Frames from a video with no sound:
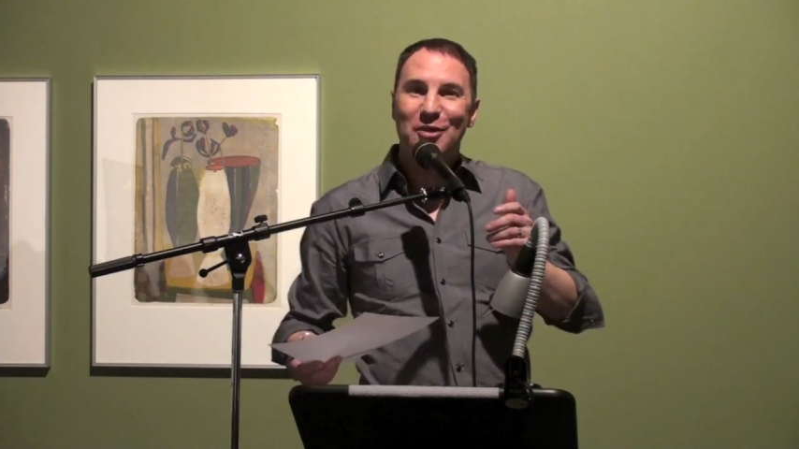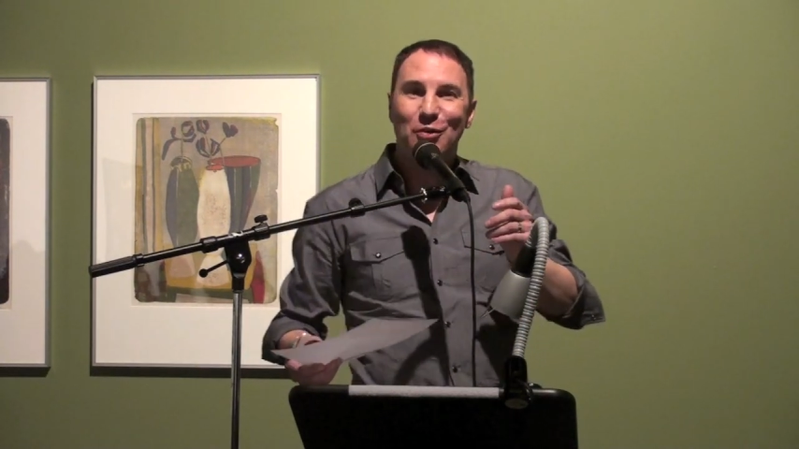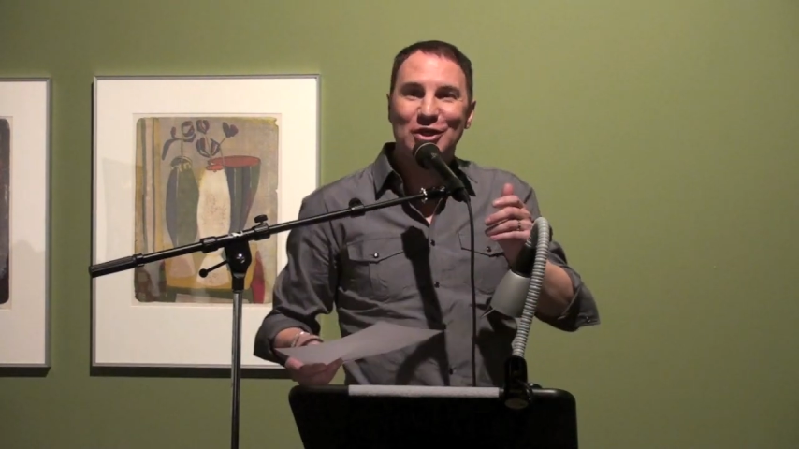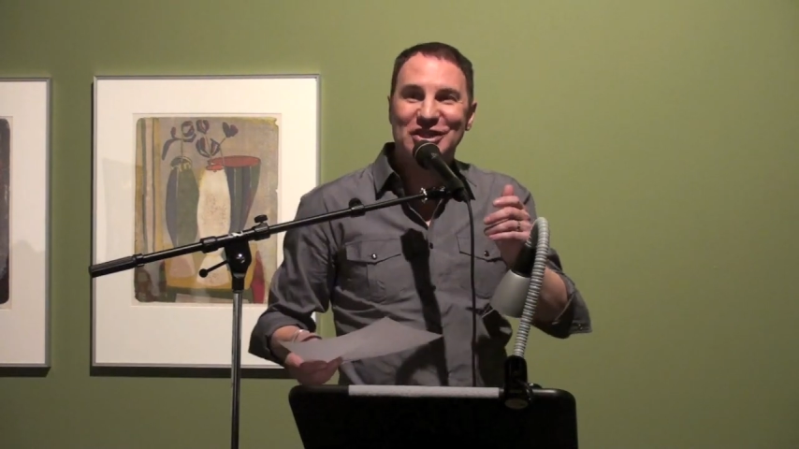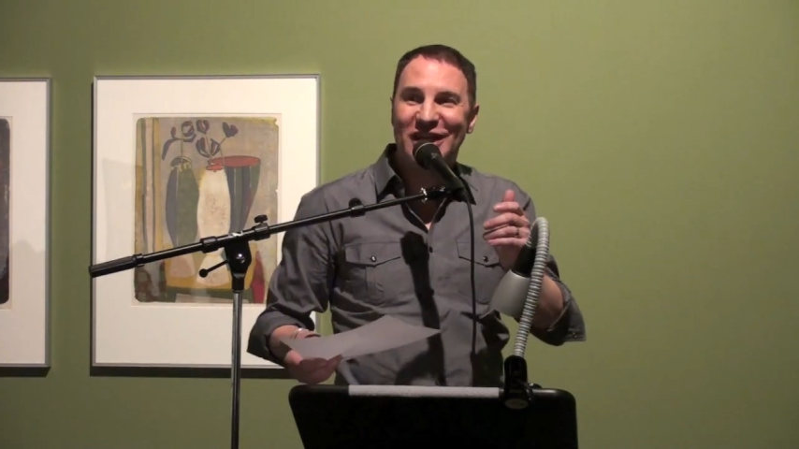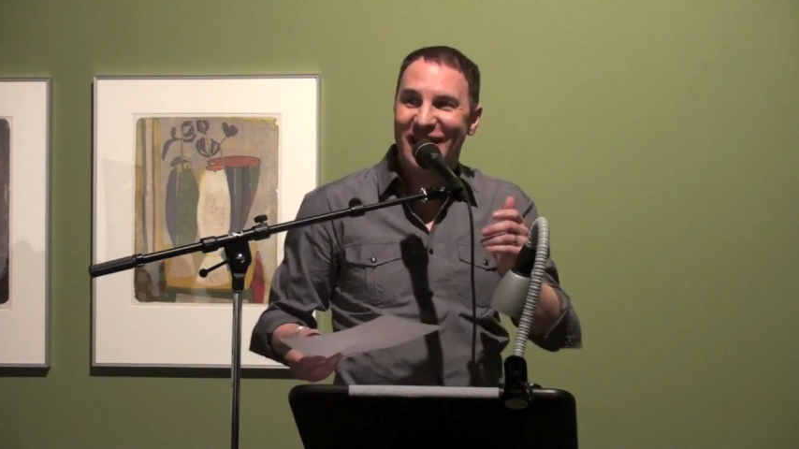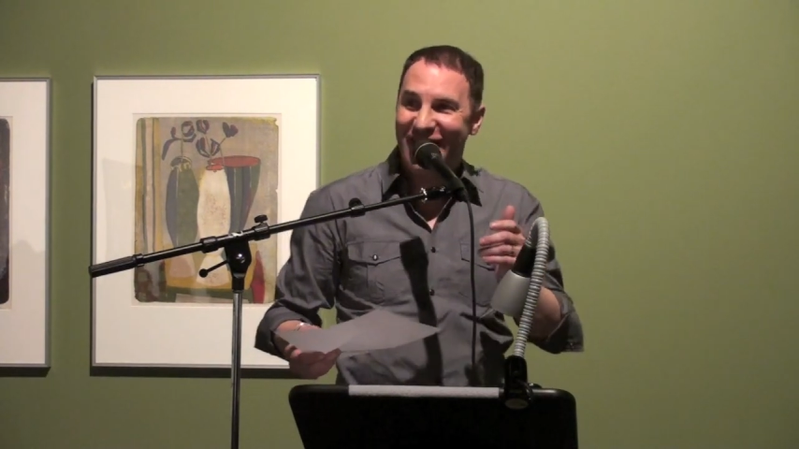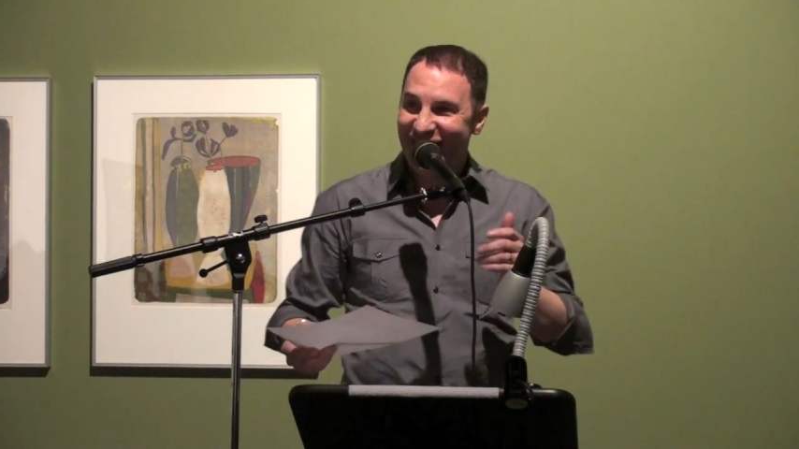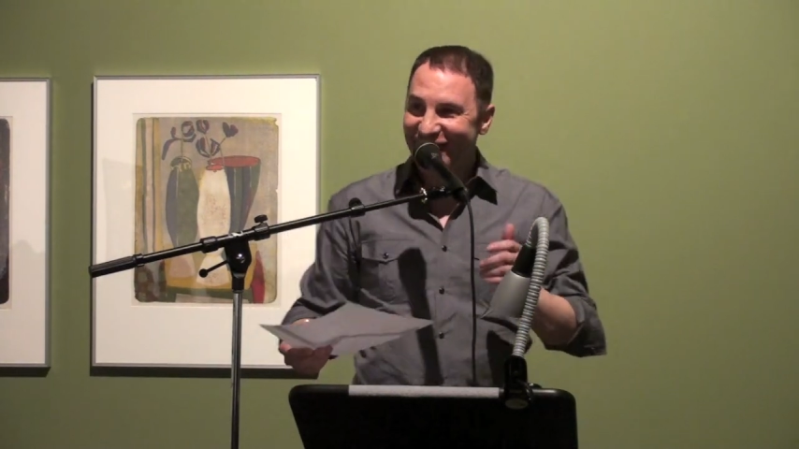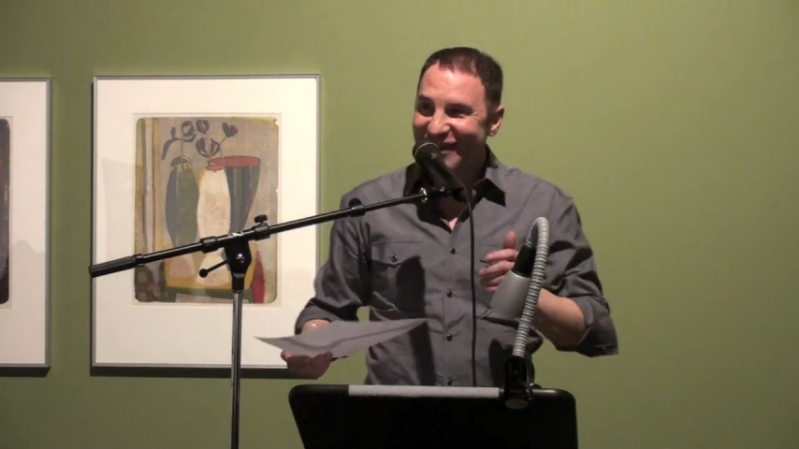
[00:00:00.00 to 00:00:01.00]
Capuchin,
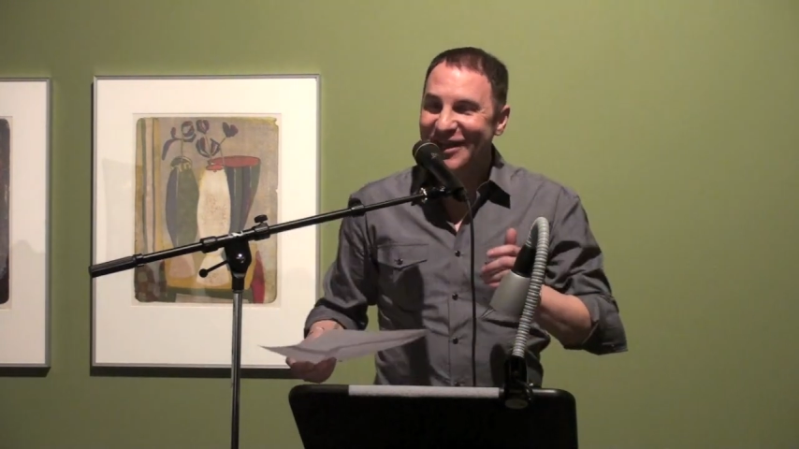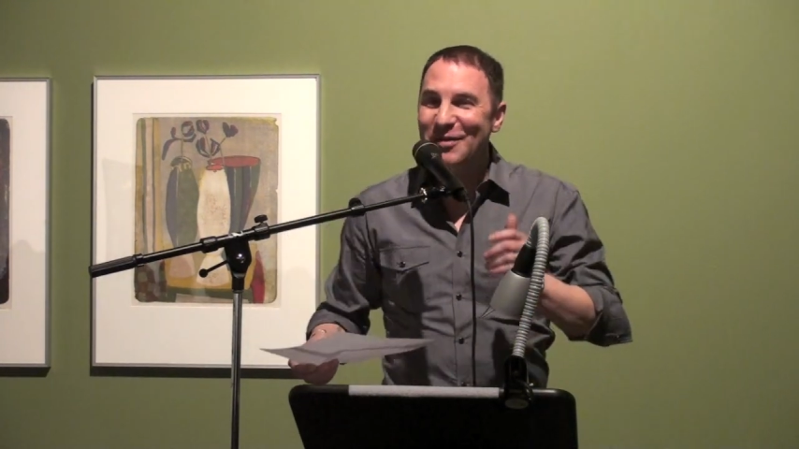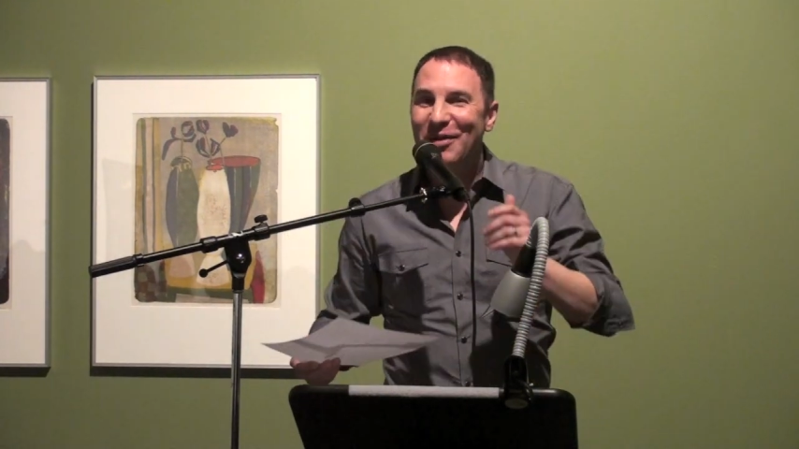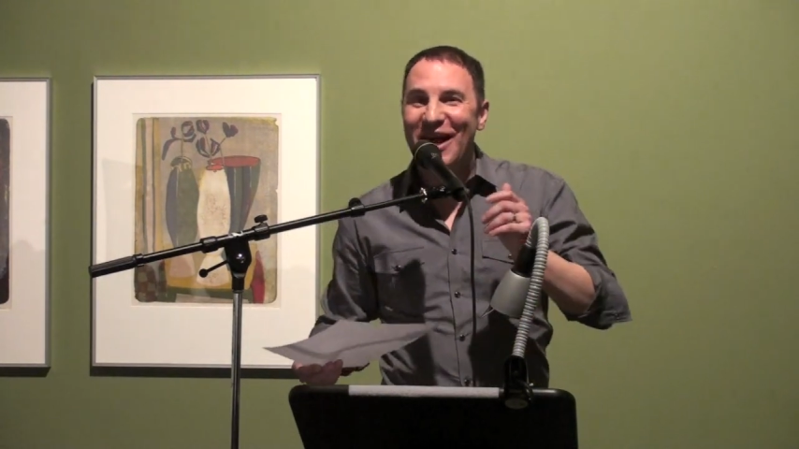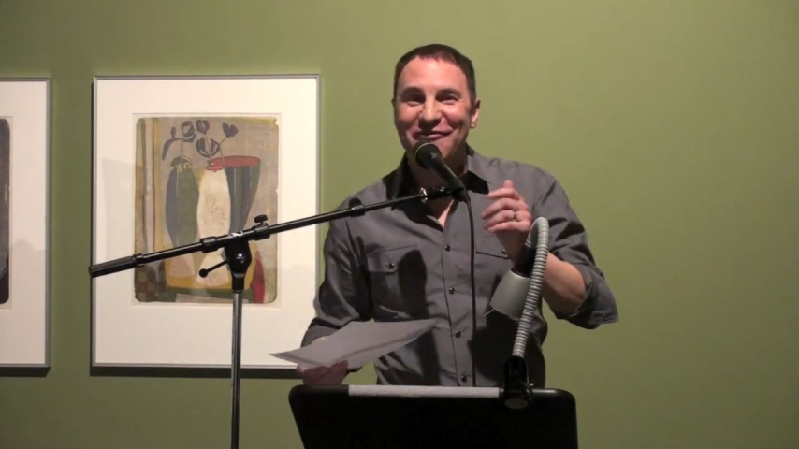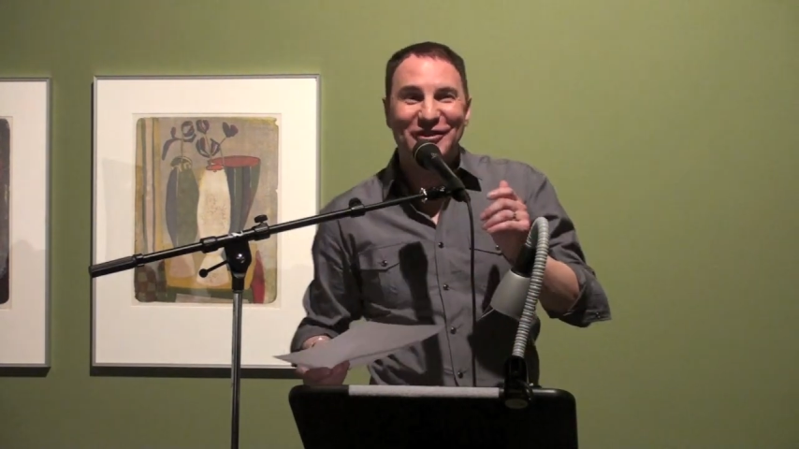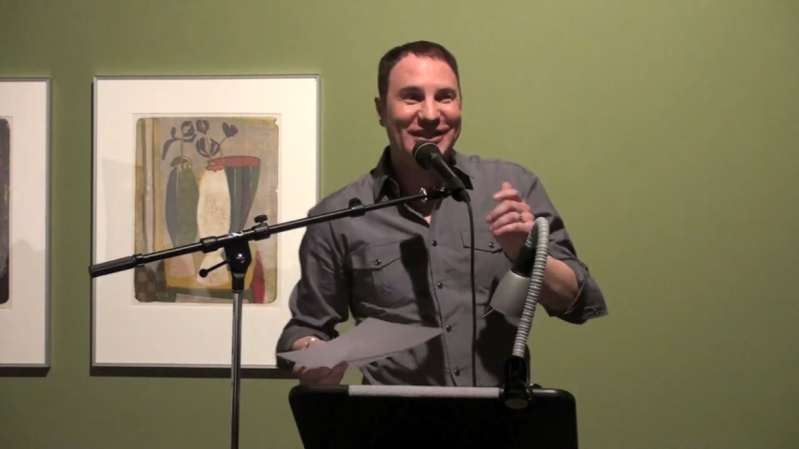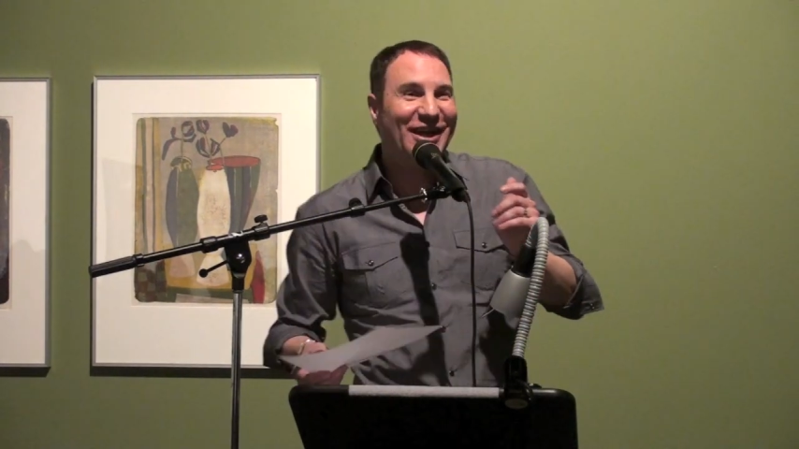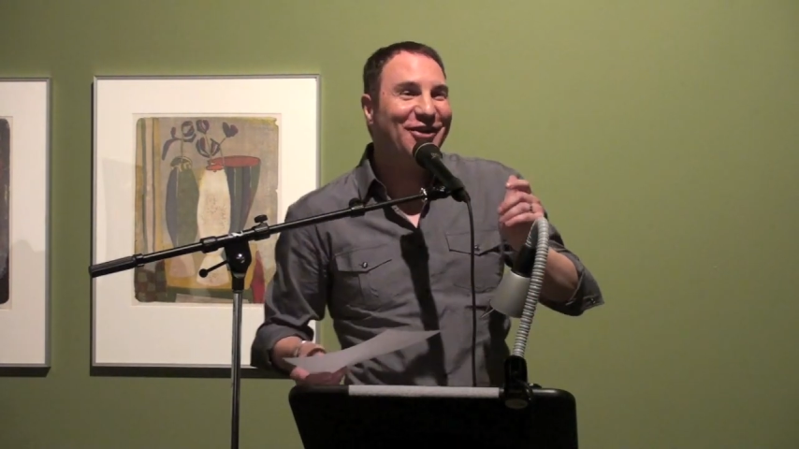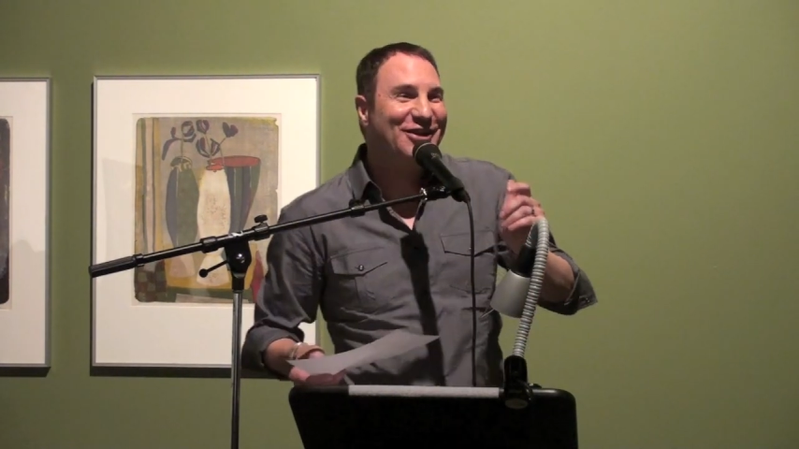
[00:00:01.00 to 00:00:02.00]
not
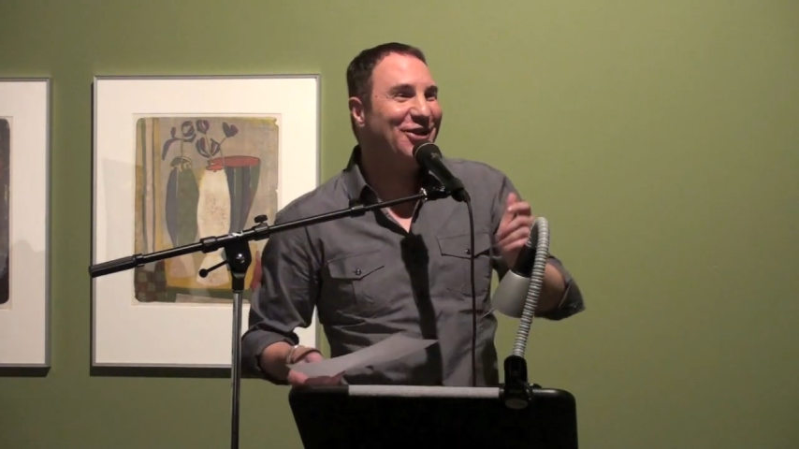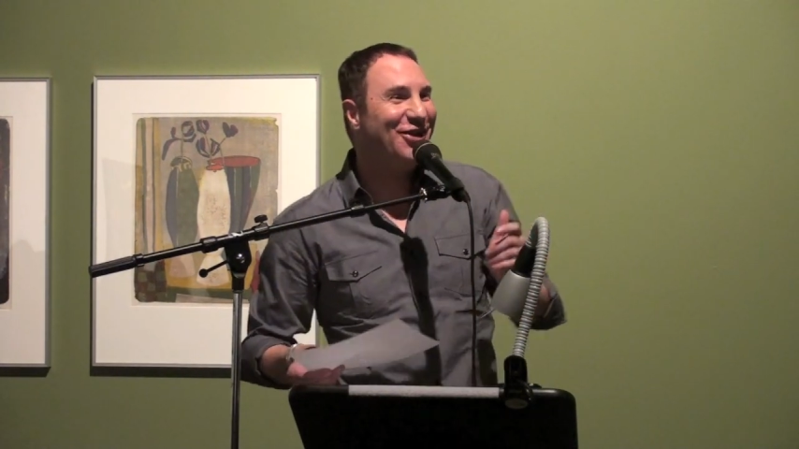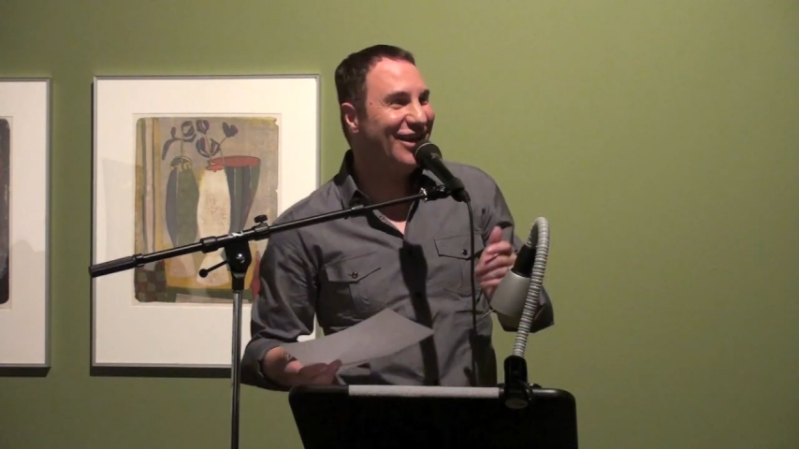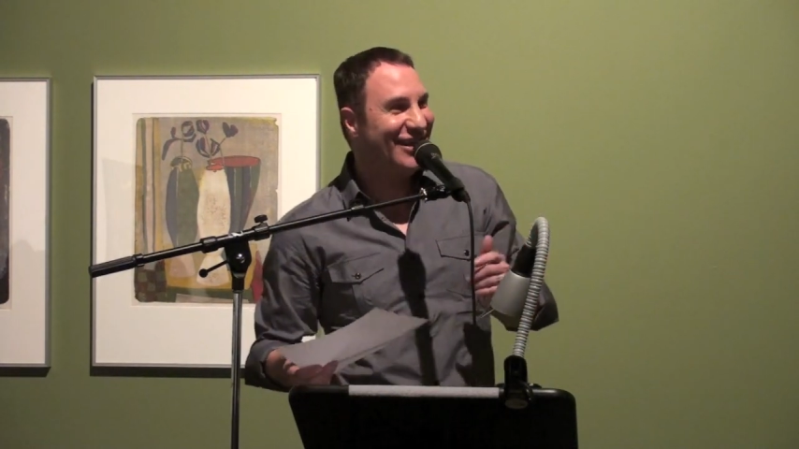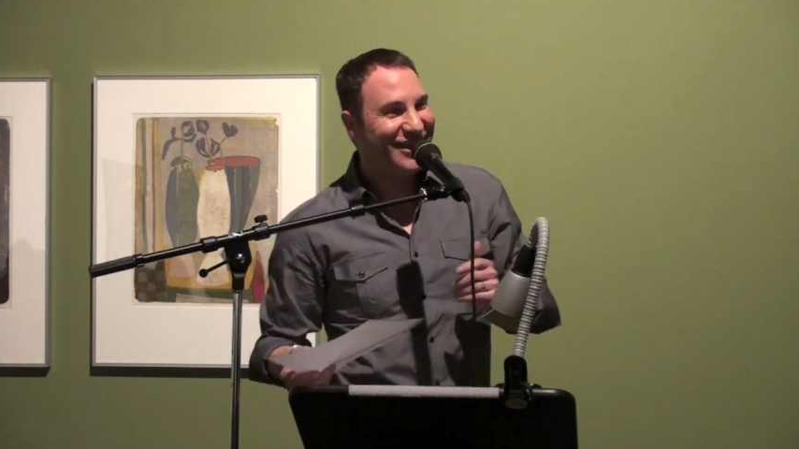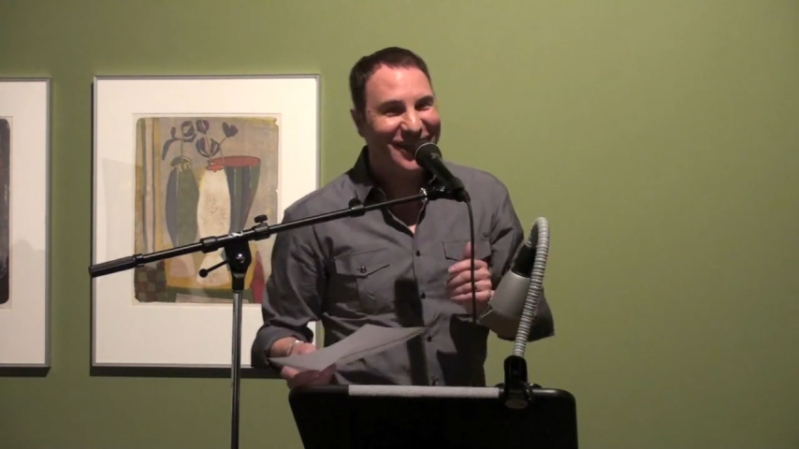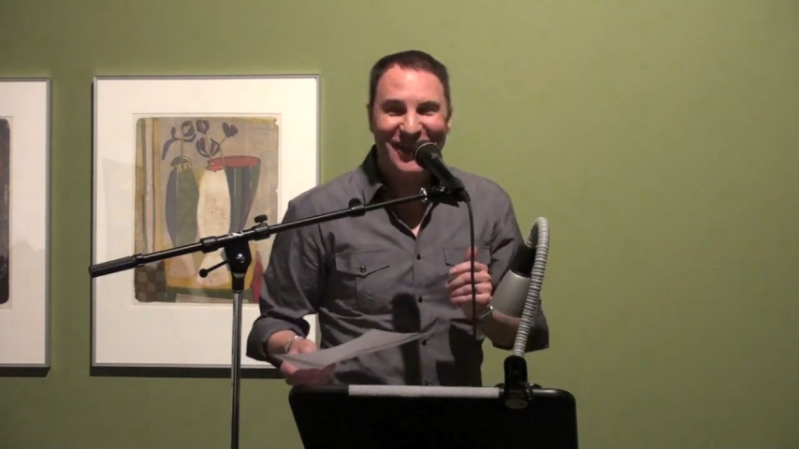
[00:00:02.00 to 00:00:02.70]
my territory.